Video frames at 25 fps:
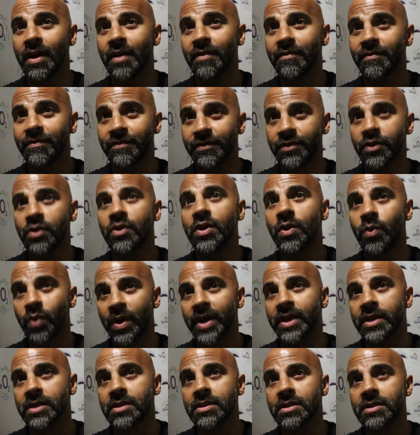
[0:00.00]
and Fury
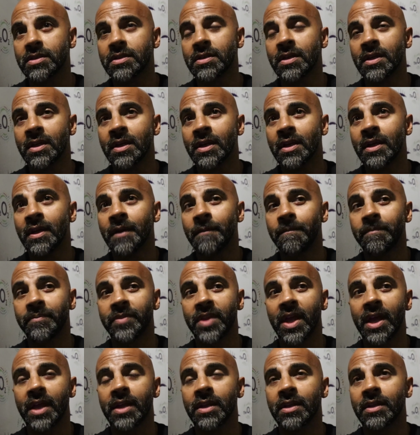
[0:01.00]
wins,
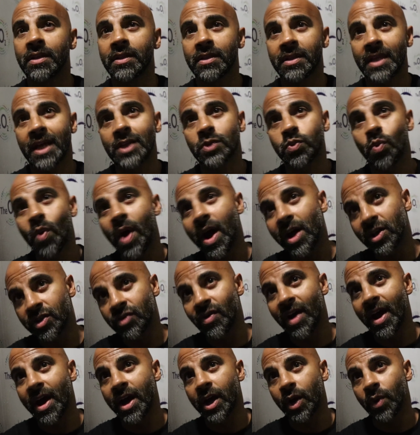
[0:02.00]
then that's
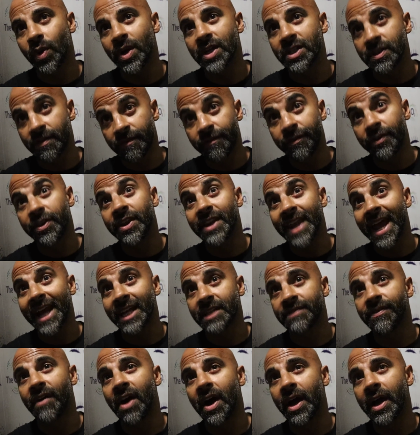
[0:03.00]
Wilder equation for the
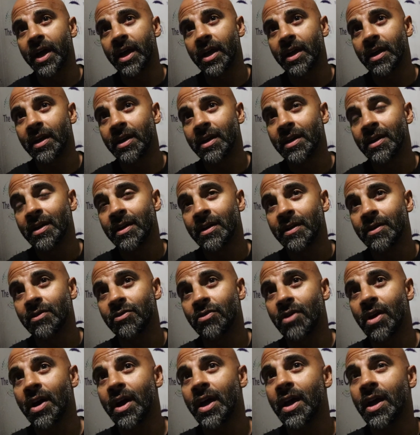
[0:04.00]
next fight,
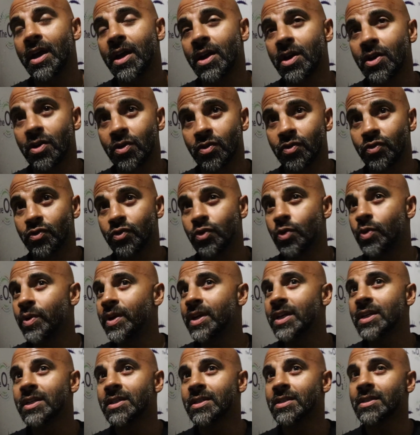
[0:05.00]
right?
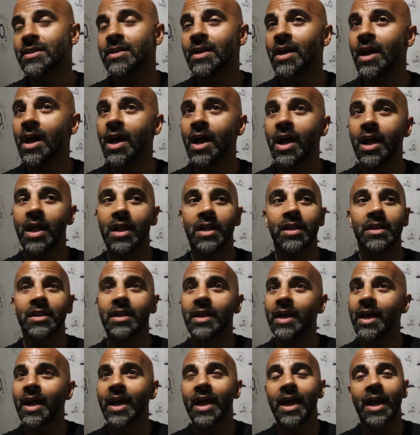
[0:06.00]
Ruiz
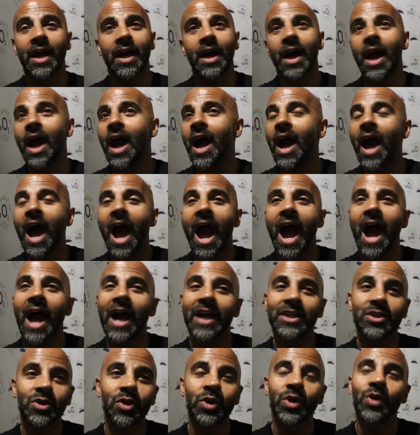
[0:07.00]
will
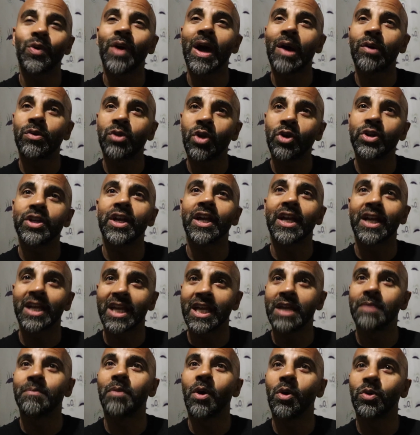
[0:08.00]
I don't know how long you can
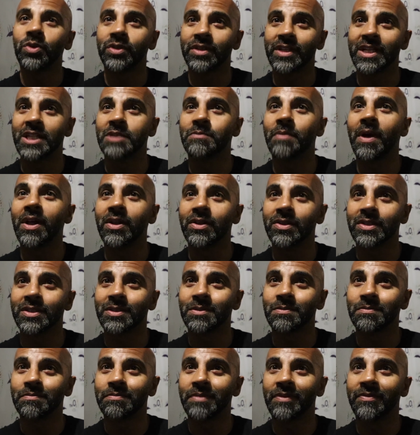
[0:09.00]
keep hold of these belts
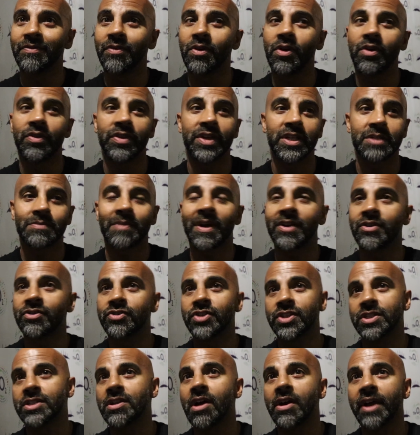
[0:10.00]
before these
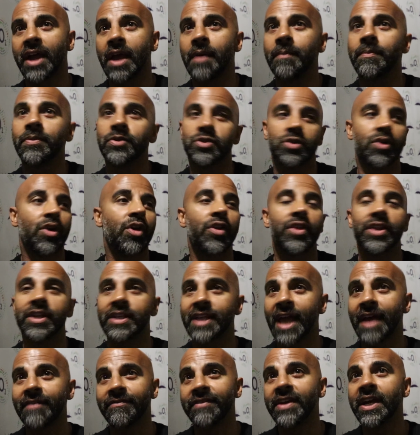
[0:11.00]
mandatory start getting pushed or they
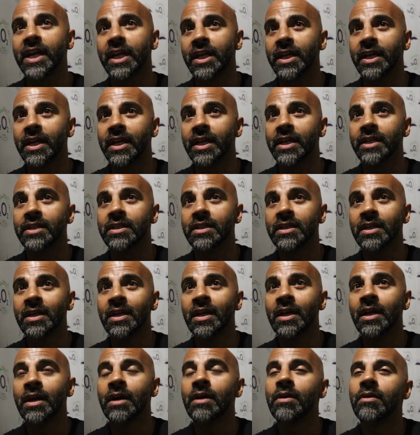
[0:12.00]
get vacated.
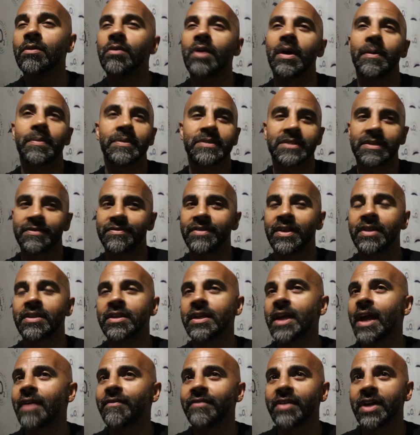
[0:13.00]
What happens if then they
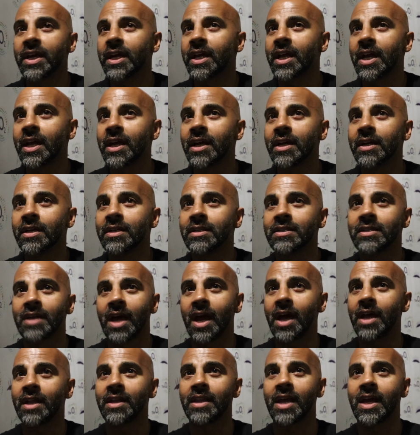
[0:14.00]
get vacated
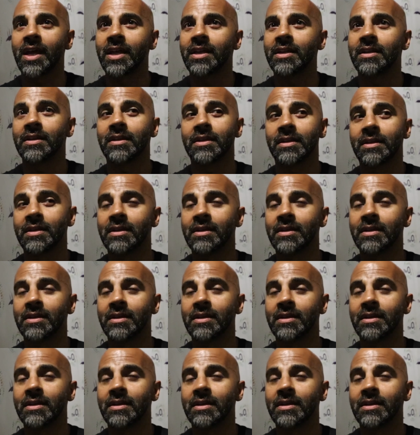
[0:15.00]
and then